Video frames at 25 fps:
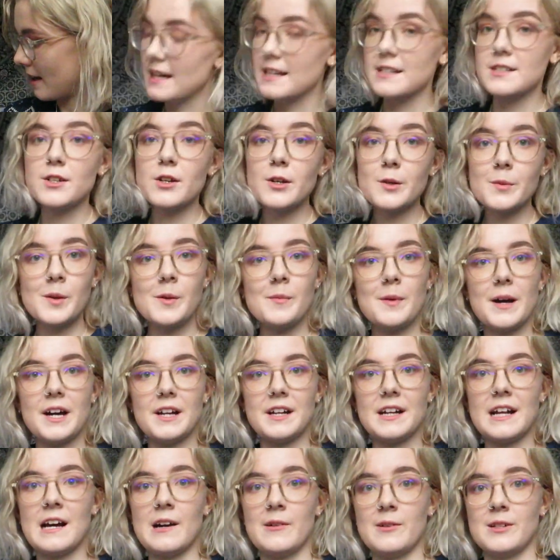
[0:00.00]
It took me
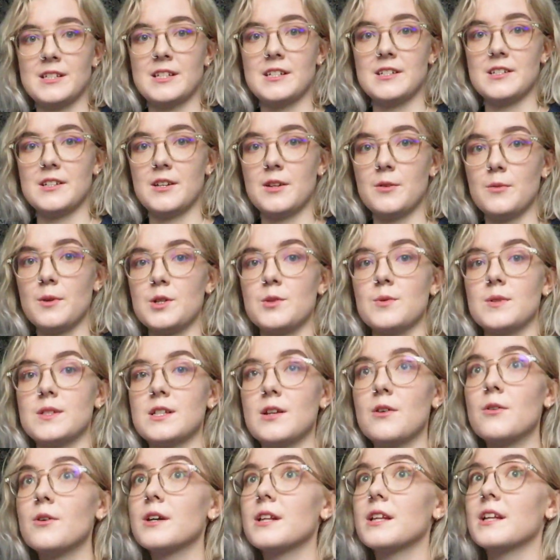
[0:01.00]
about an hour to do, which was
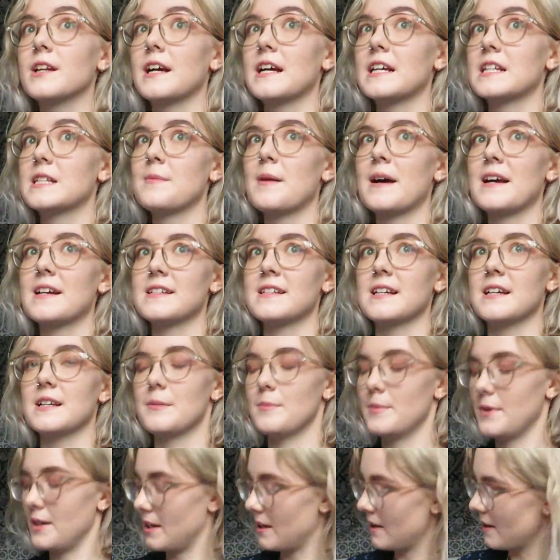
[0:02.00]
longer than I
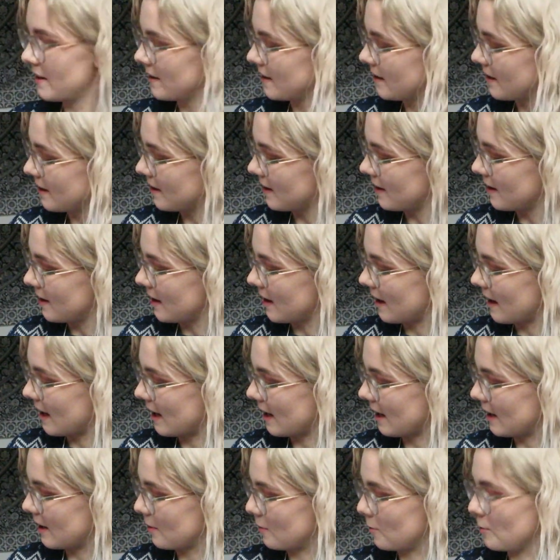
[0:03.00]
expected, but
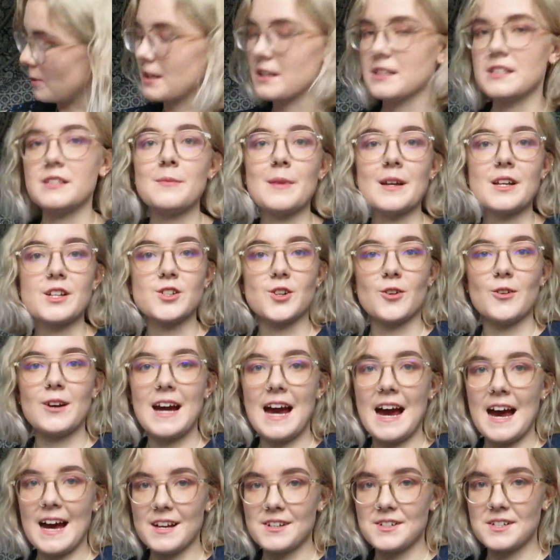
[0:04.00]
I wanted to make sure
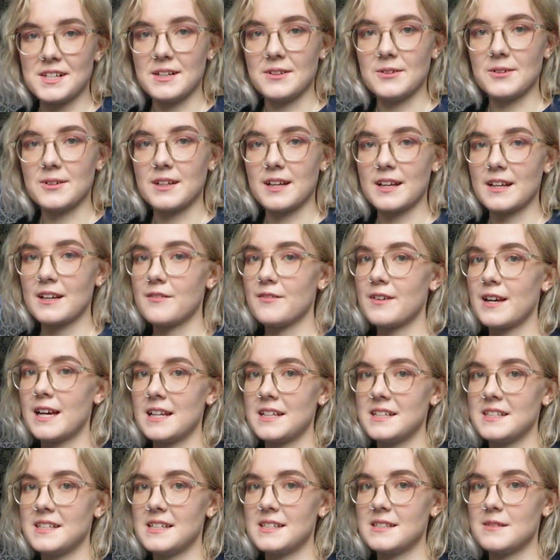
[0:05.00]
it actually looked like a
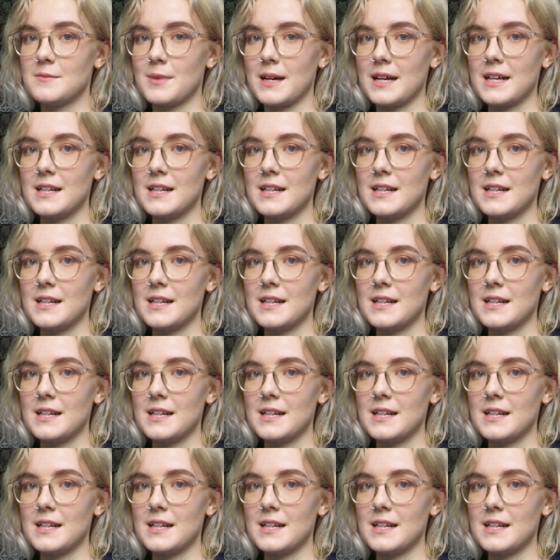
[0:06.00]
fairly decent